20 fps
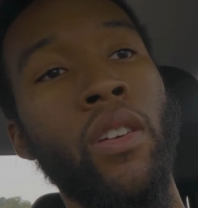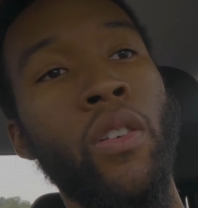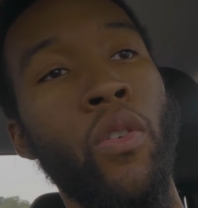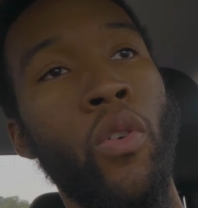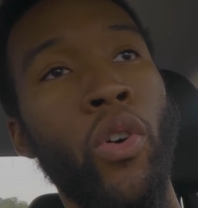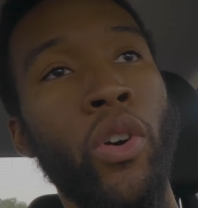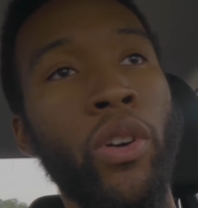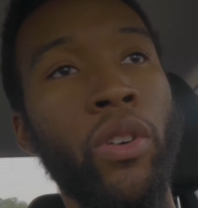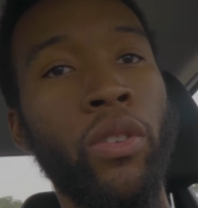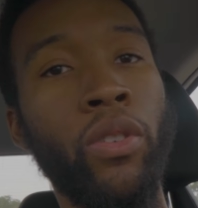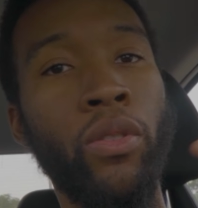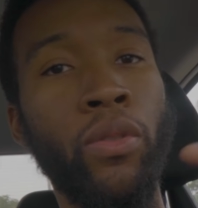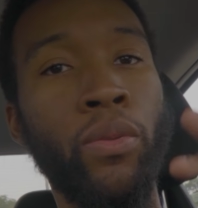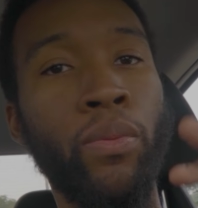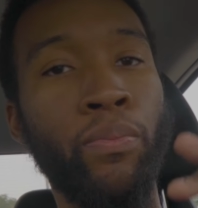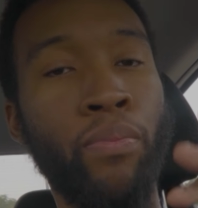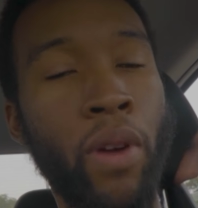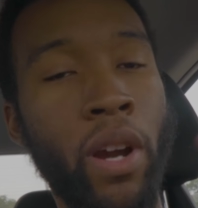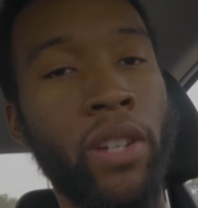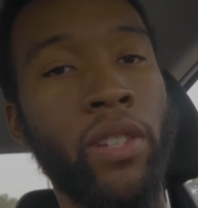oil
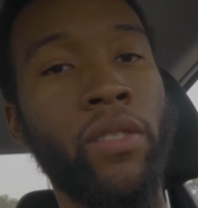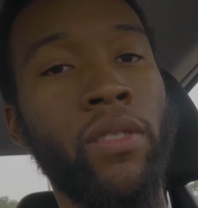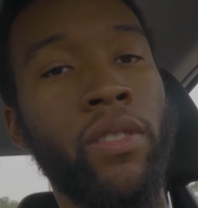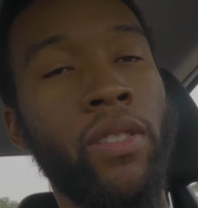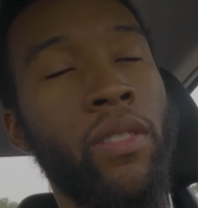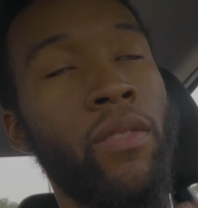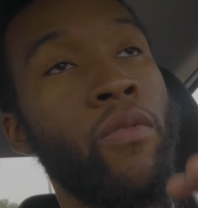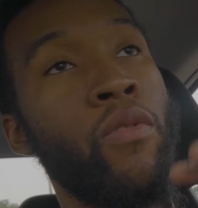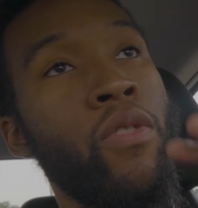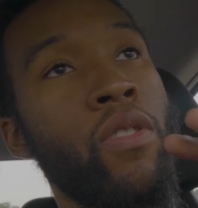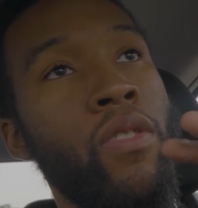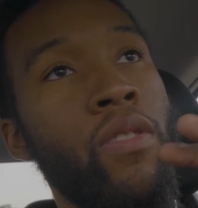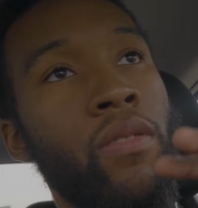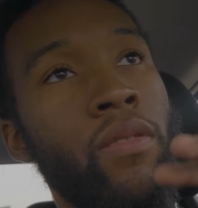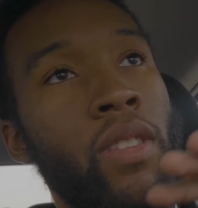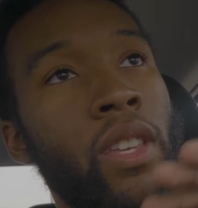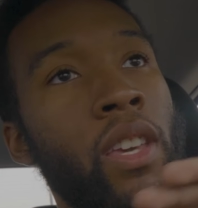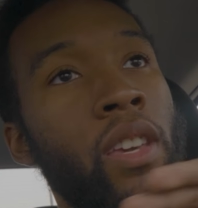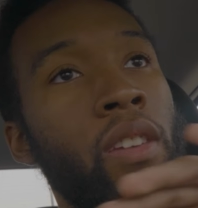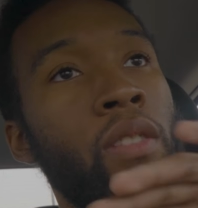pressures or
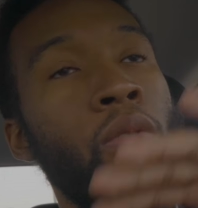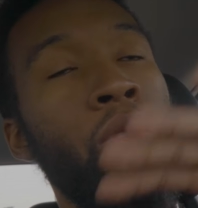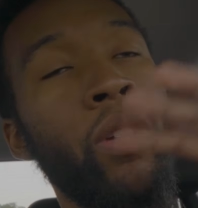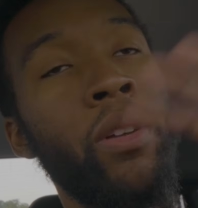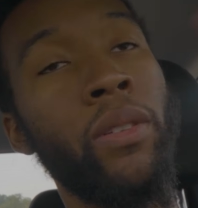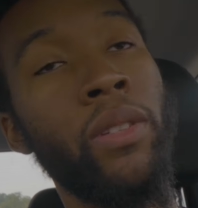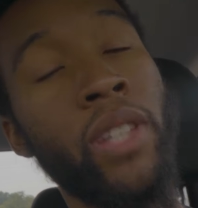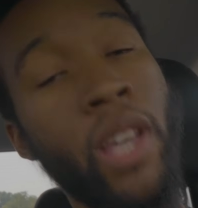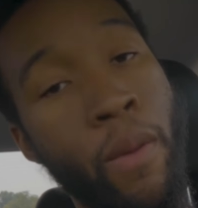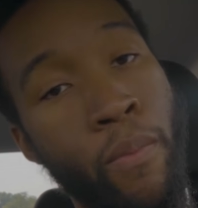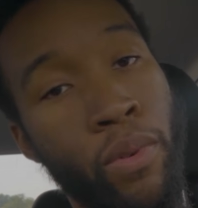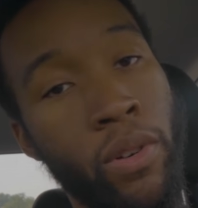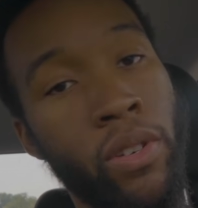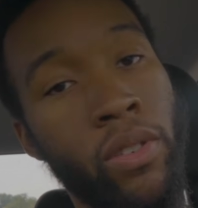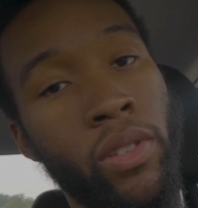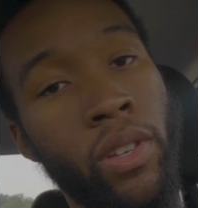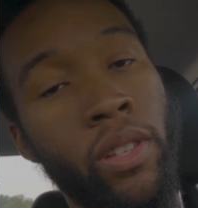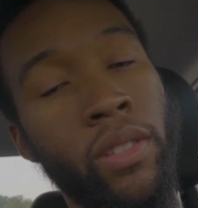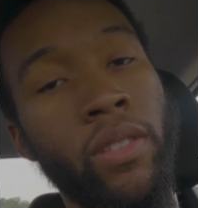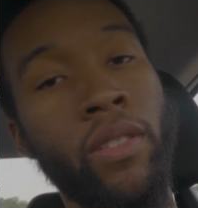the oil temperature
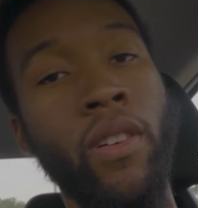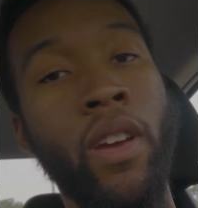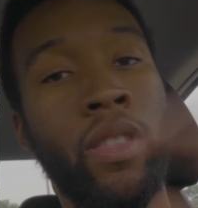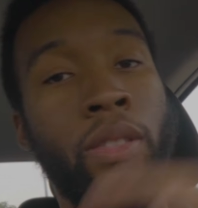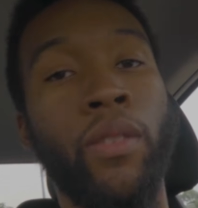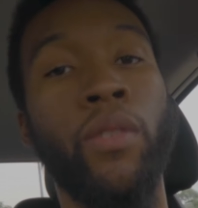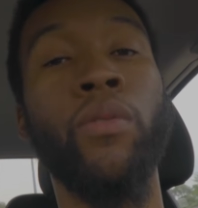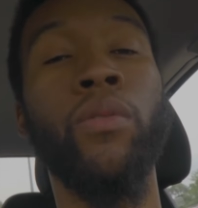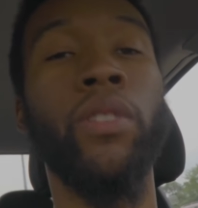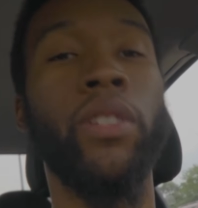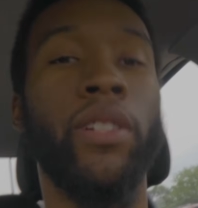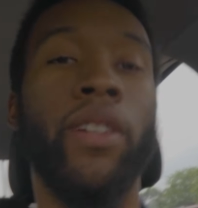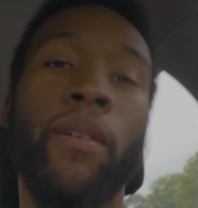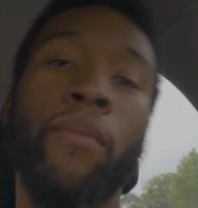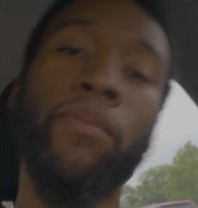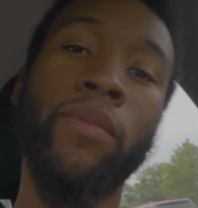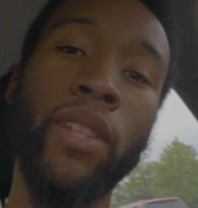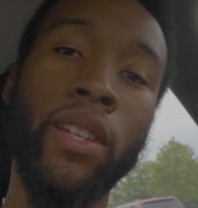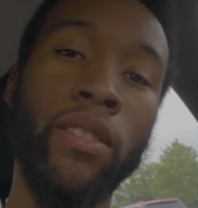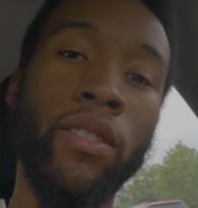sensor and the coolant
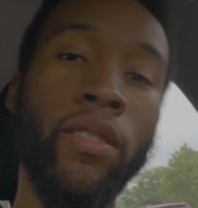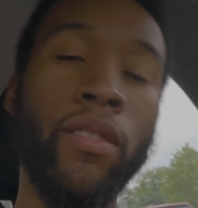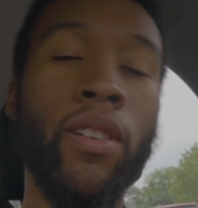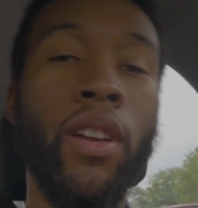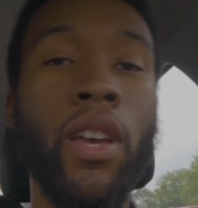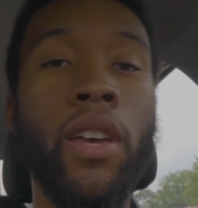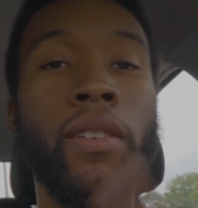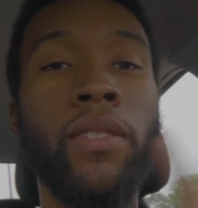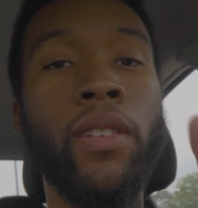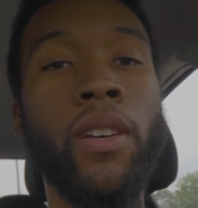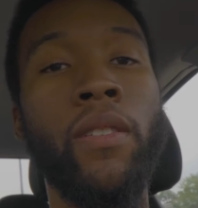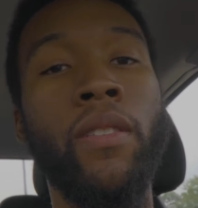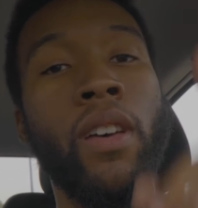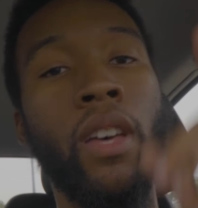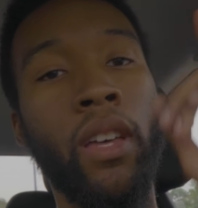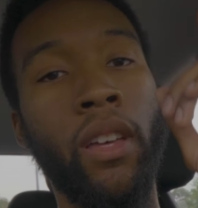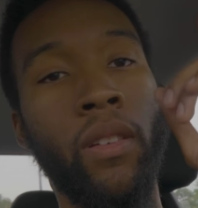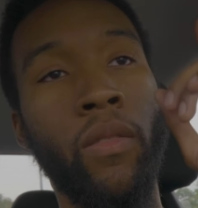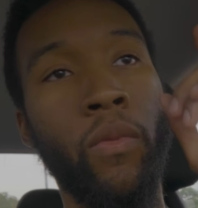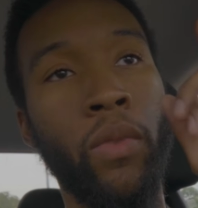temp sensor. So
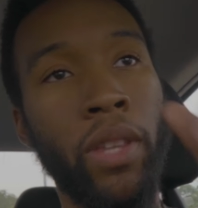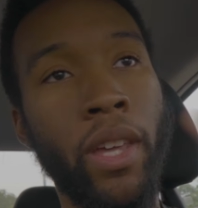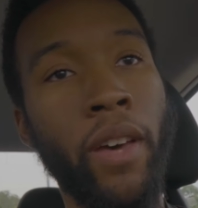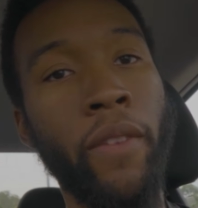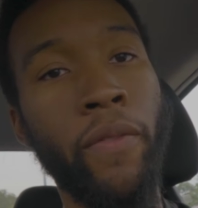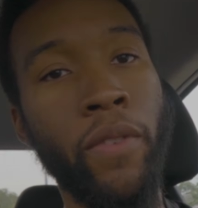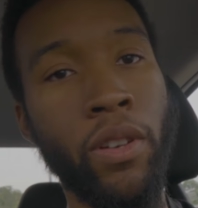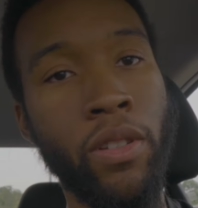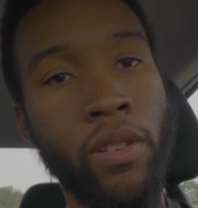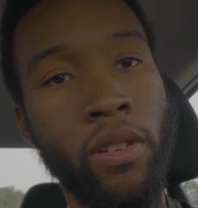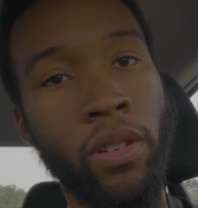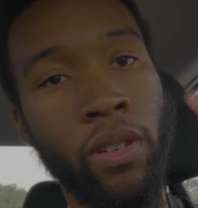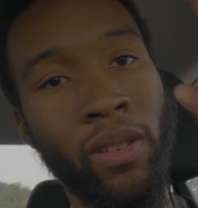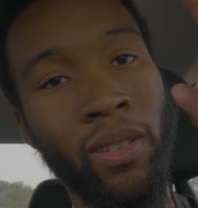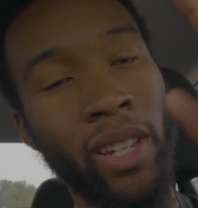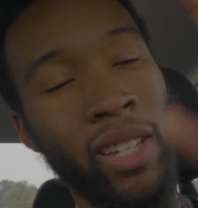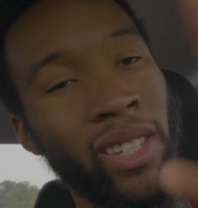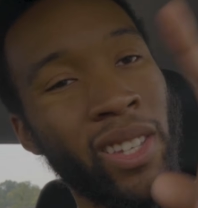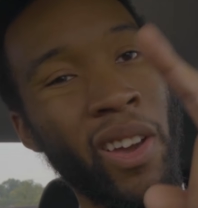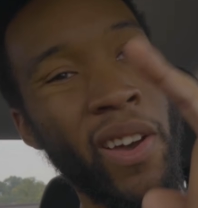without further ado,
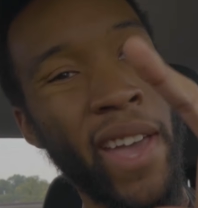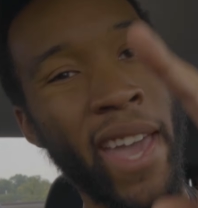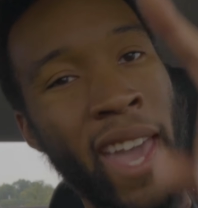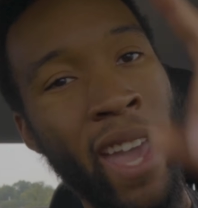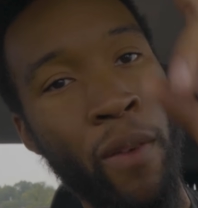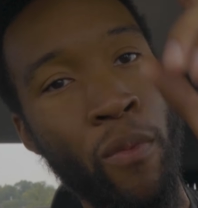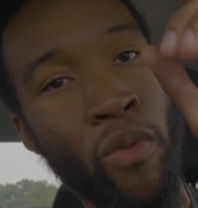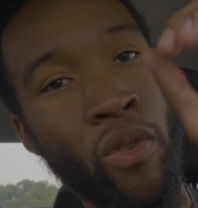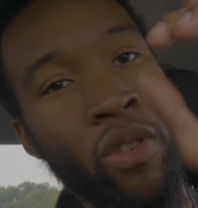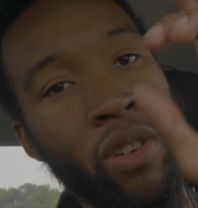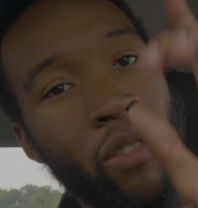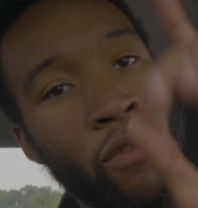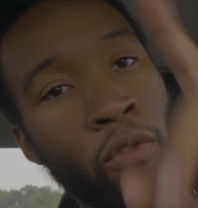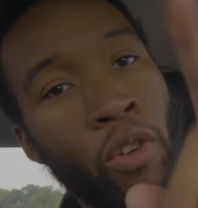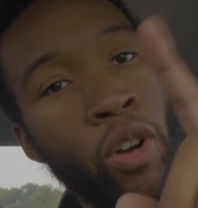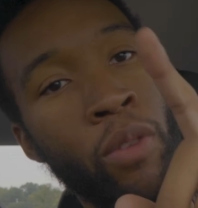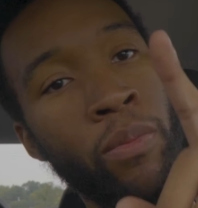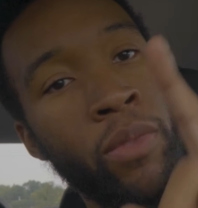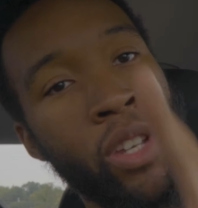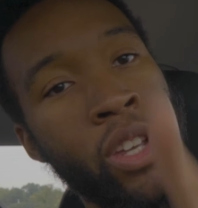let's go ahead. We're going to
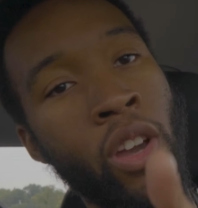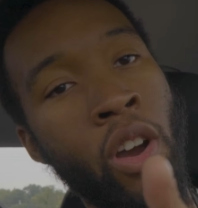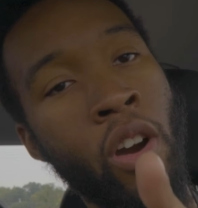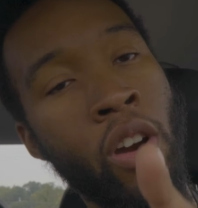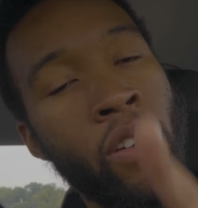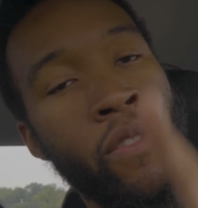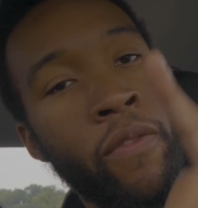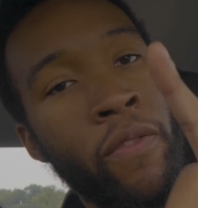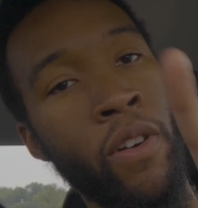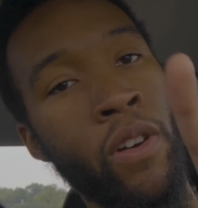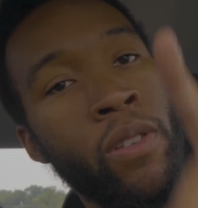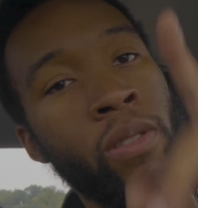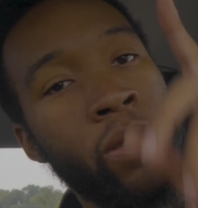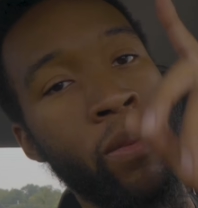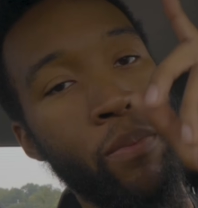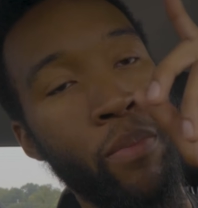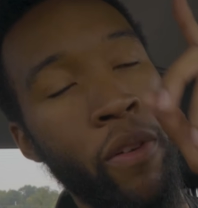roam the yard first